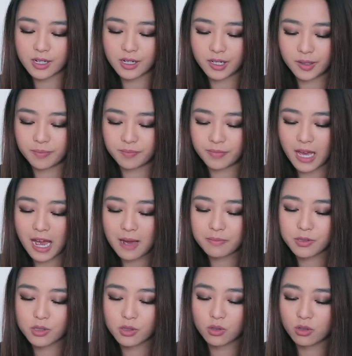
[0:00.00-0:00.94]

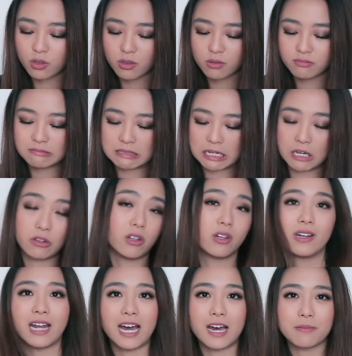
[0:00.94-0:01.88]
App Store,
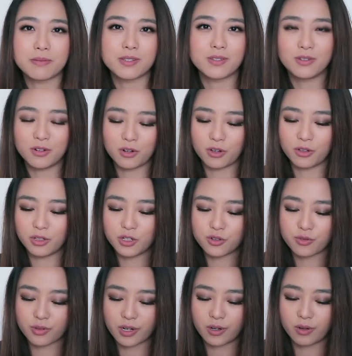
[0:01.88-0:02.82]
download apps, you know the
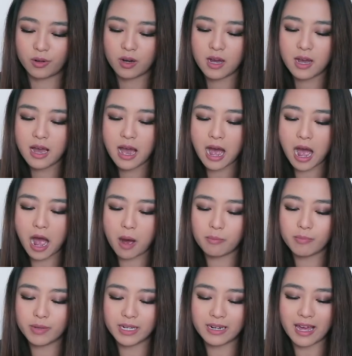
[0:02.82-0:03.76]
drill.
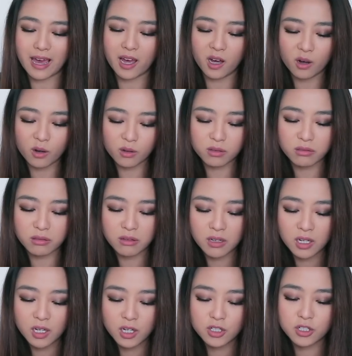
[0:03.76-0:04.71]
In health,
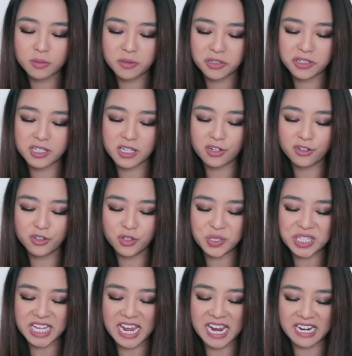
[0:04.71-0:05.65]
to be honest, I don't
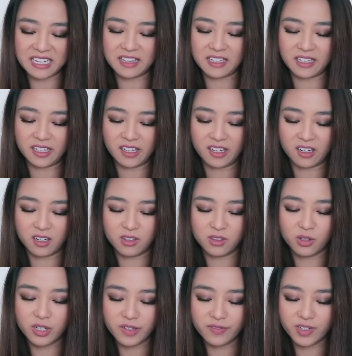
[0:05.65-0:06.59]
use anything here,
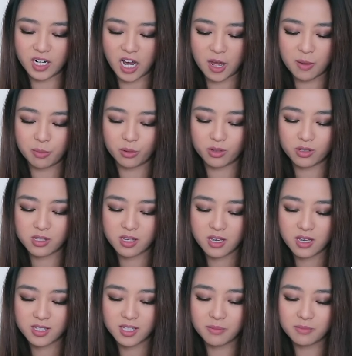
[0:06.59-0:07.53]
not even iBooks.
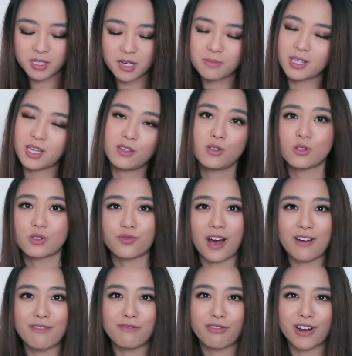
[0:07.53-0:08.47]
Sometimes I use
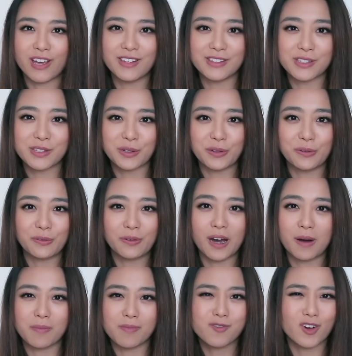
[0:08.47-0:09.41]
Find Friends, so
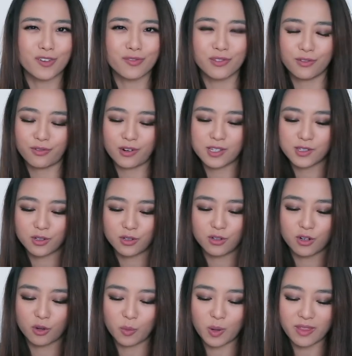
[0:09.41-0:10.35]
I've got a few friends so
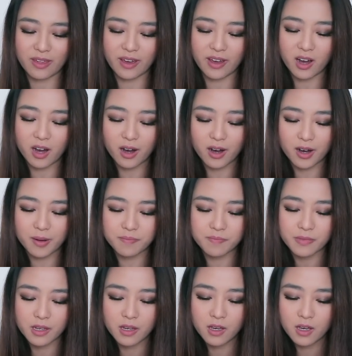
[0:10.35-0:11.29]
you know where they
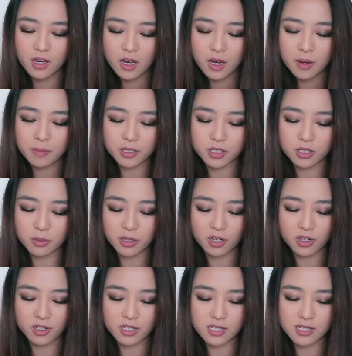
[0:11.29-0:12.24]
are. But to be
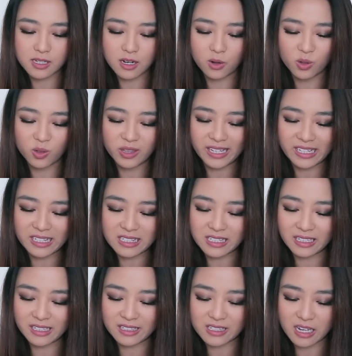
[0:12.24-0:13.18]
honest, all these
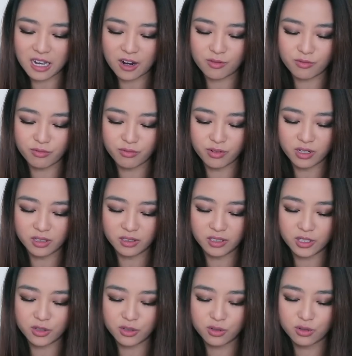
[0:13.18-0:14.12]
things I
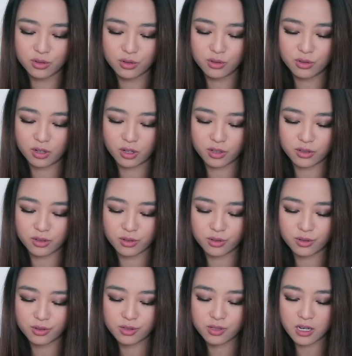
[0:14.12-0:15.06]
really do not
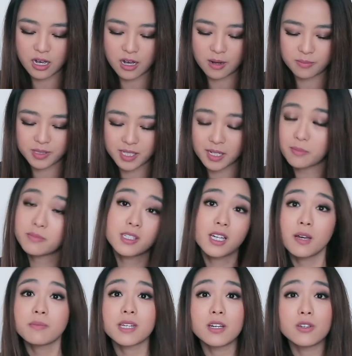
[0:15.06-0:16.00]
use. Sometimes
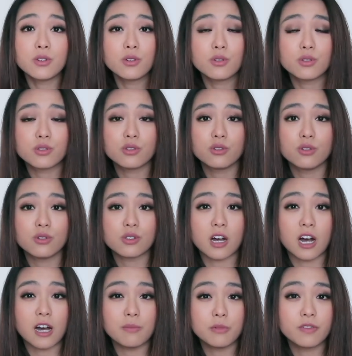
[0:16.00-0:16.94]
I used to use
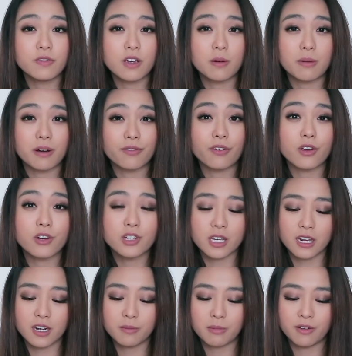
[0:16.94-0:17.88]
iMovie on my phone
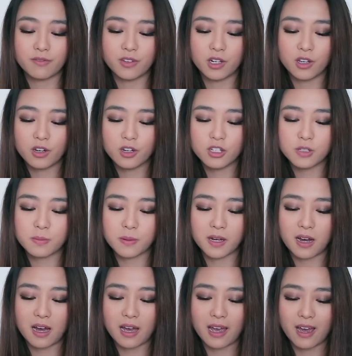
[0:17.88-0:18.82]
to edit my videos,
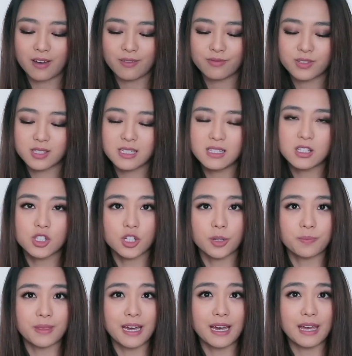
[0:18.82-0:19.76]
but I have since
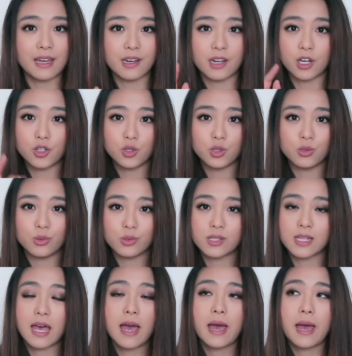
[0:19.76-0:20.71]
stopped that and I
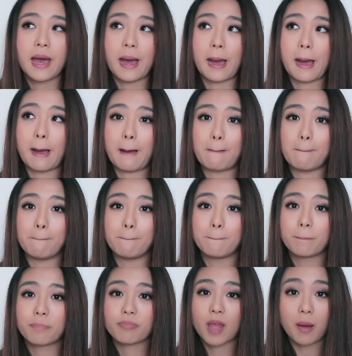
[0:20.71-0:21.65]
use
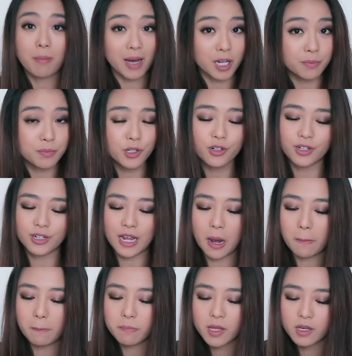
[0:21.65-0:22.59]
my computer
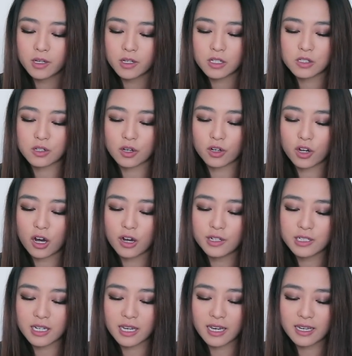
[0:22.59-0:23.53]
now. So
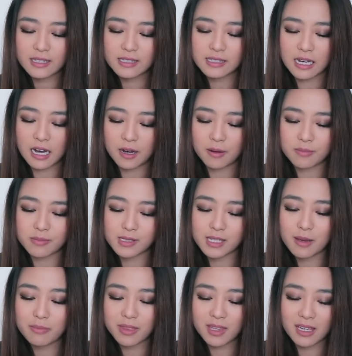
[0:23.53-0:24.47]
contacts,
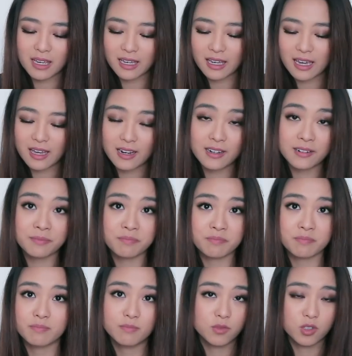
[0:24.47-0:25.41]
same thing
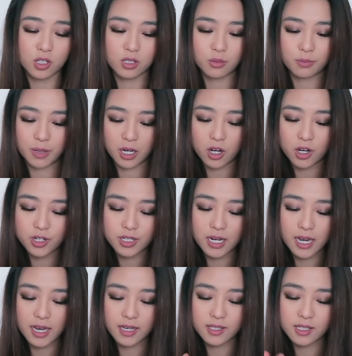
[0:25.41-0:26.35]
again, just my
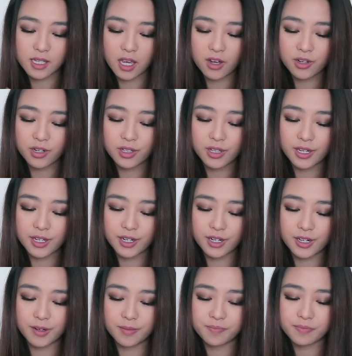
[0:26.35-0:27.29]
contacts.
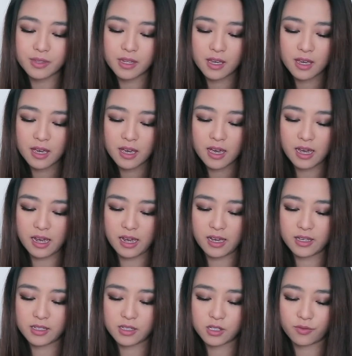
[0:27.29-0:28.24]
Calculator
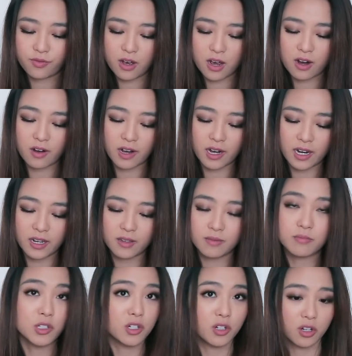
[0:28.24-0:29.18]
and
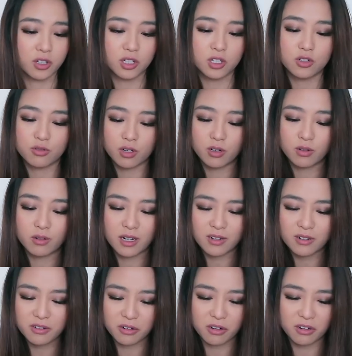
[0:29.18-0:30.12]
Safari, you know the drill. I
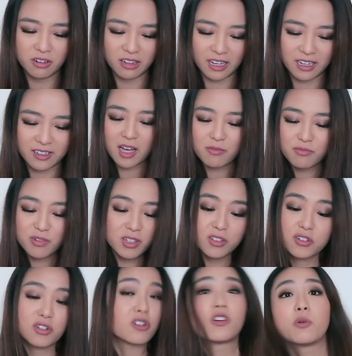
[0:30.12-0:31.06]
don't know, like I
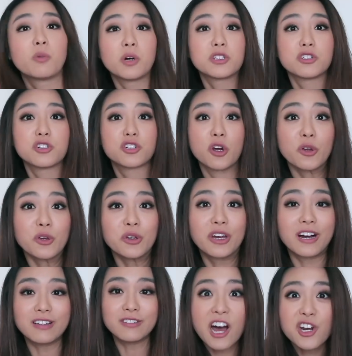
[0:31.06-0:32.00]
really don't know what to show you
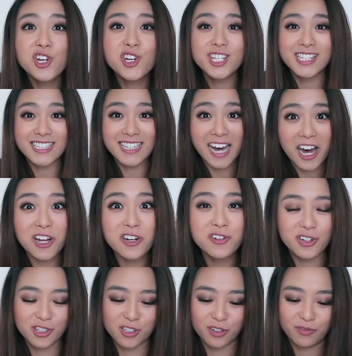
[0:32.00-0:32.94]
guys. Hundreds and
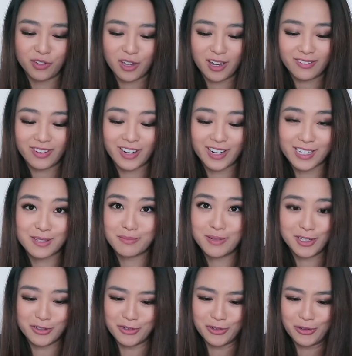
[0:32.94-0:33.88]
hundreds of you have asked
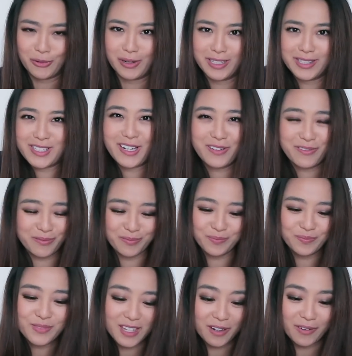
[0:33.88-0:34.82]
me to do one, so
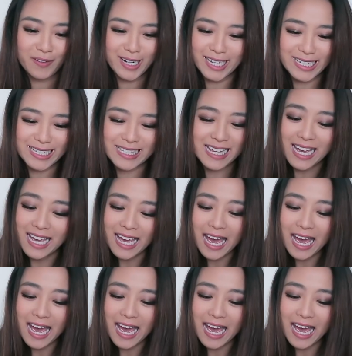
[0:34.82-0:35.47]
here it is.